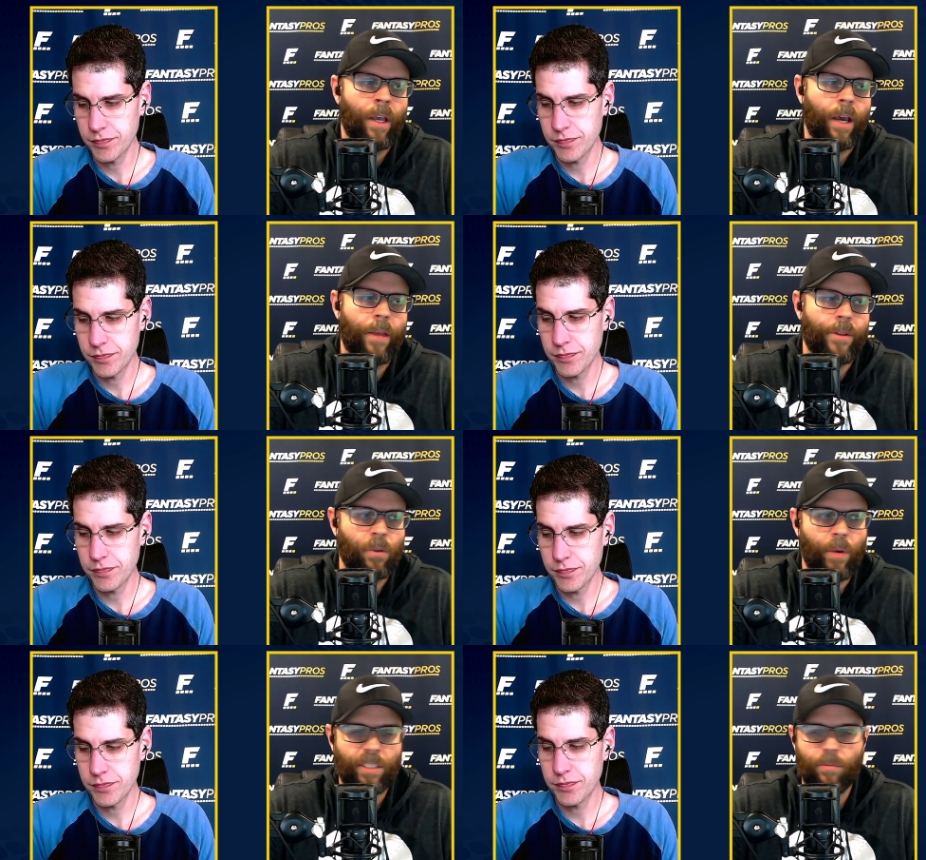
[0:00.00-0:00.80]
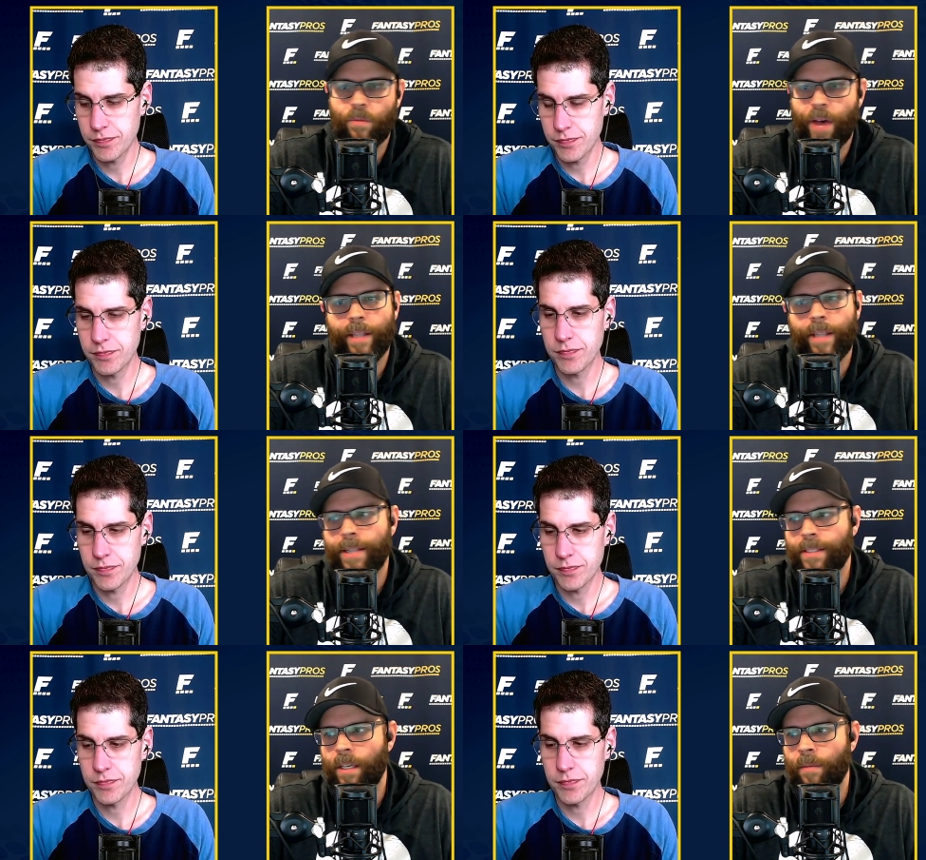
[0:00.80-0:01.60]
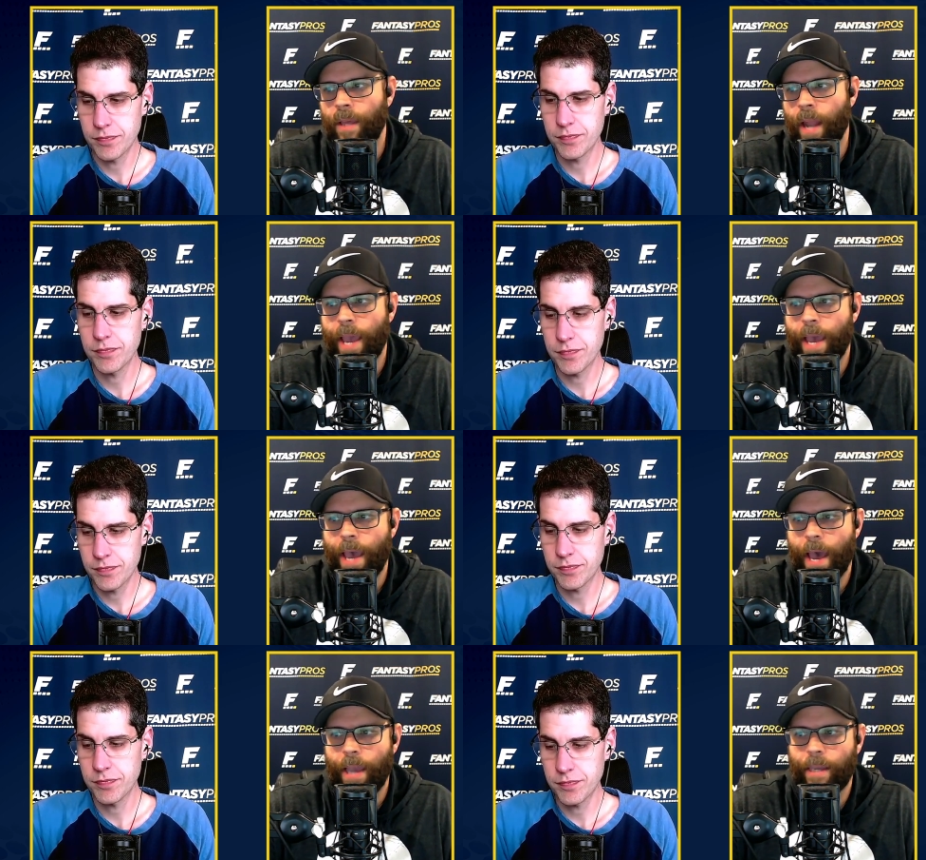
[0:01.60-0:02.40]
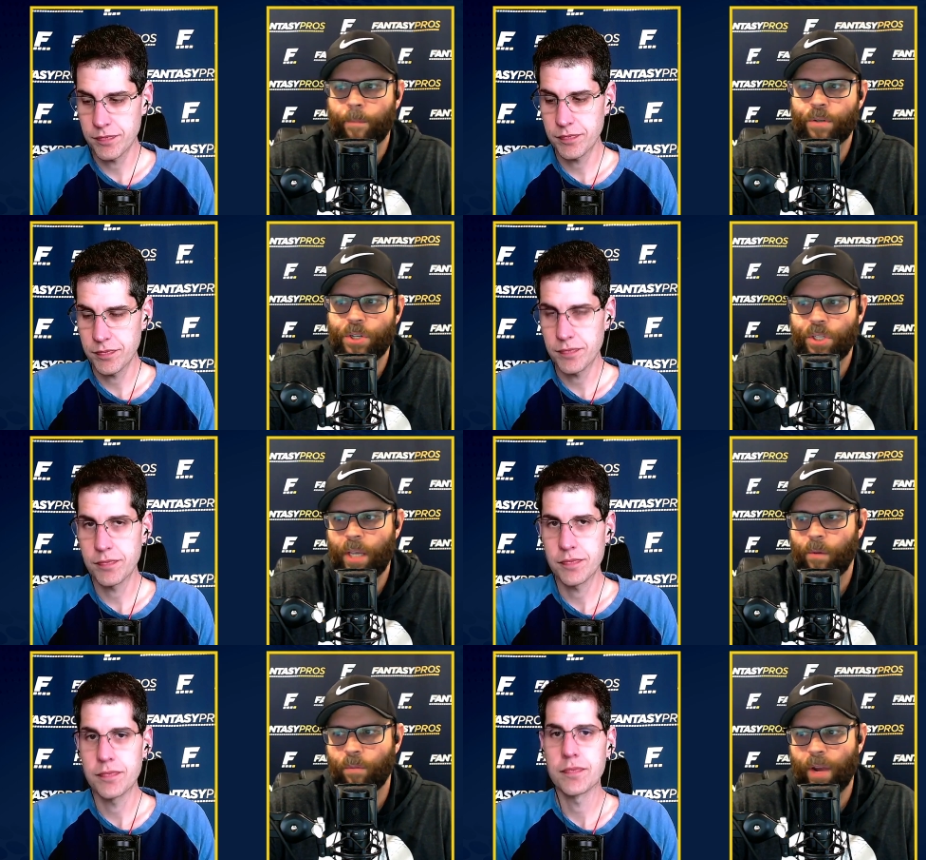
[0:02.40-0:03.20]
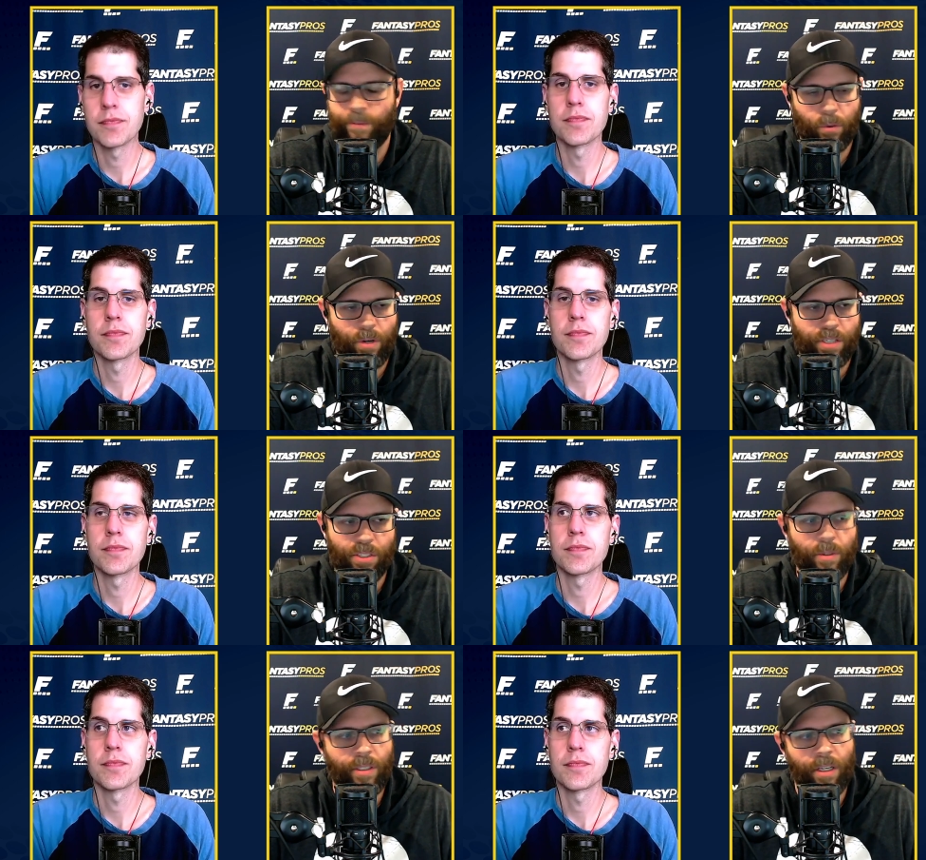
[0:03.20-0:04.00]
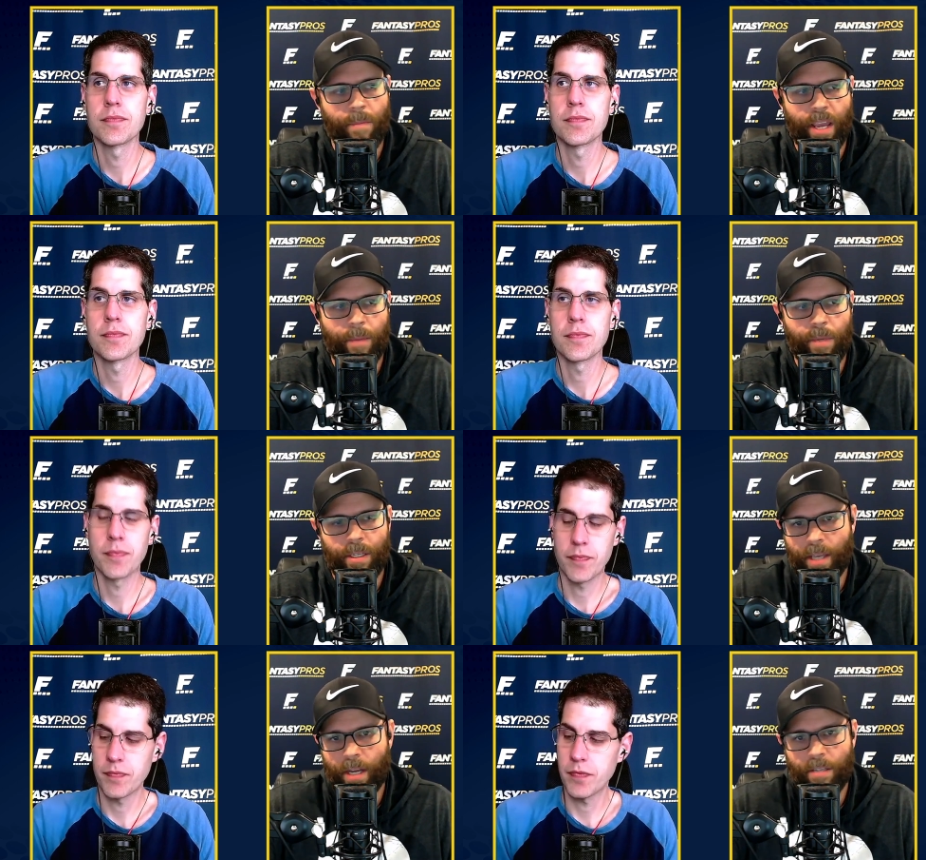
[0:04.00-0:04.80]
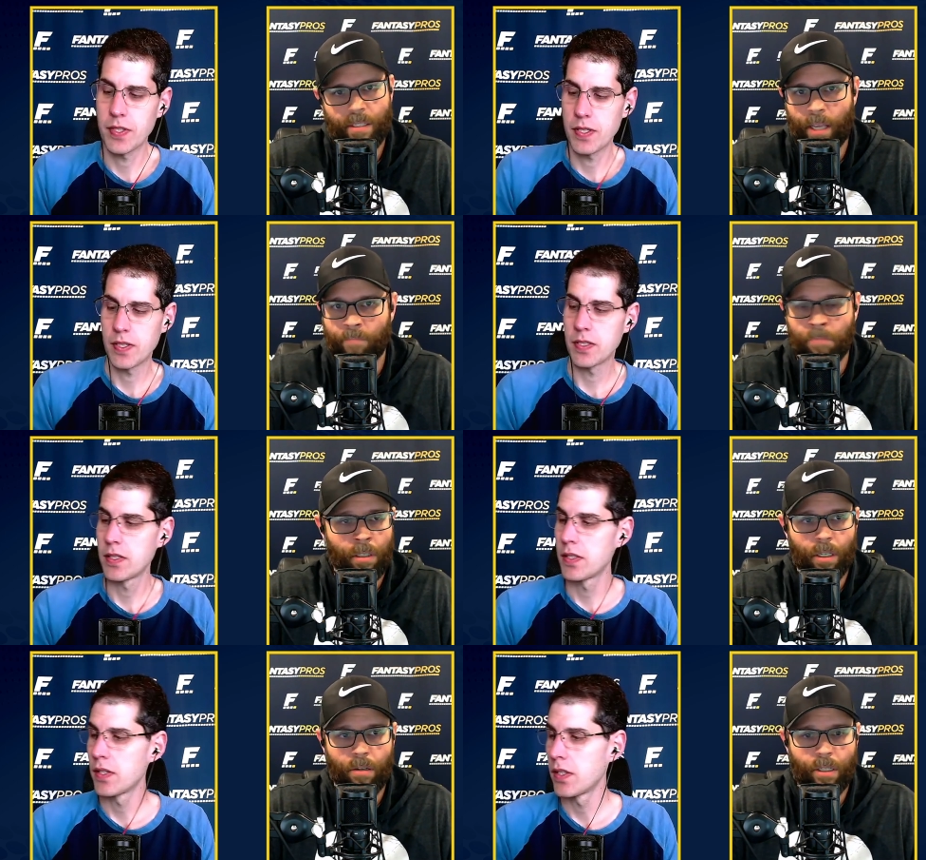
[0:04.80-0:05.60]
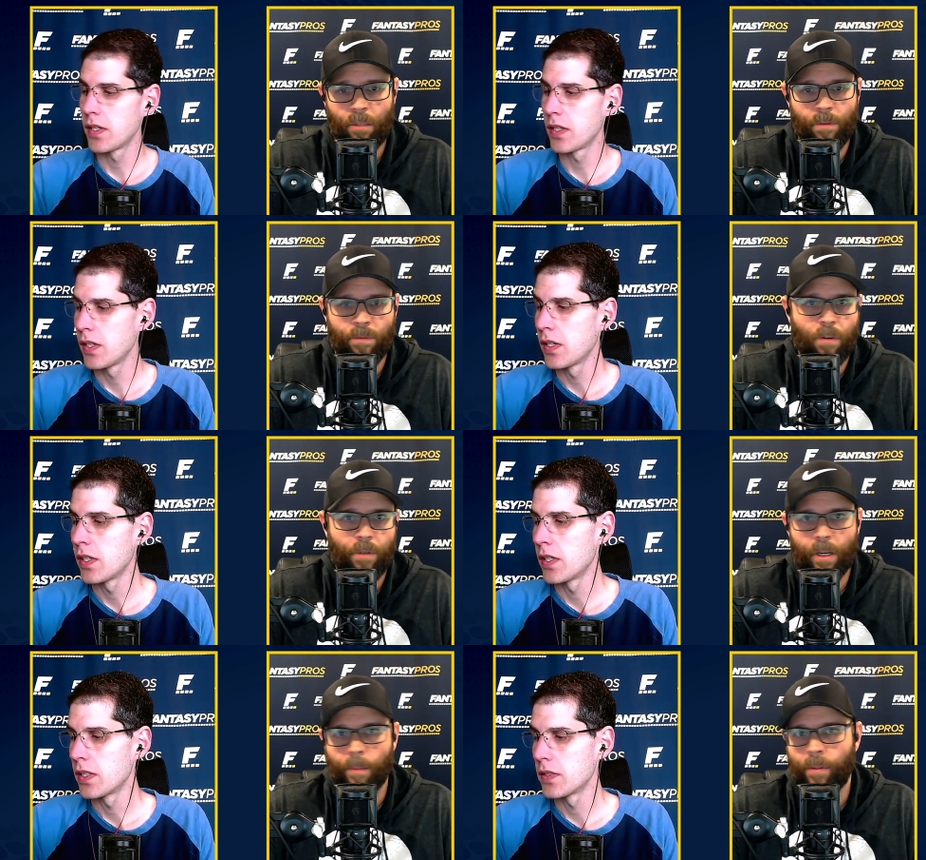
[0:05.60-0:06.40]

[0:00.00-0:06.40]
Speaker 1: uh, they're quick to move on in that team, and I, I I can appreciate what Brian Flores is doing there in Miami. He's kind of just saying, you know what, you perform, you're going to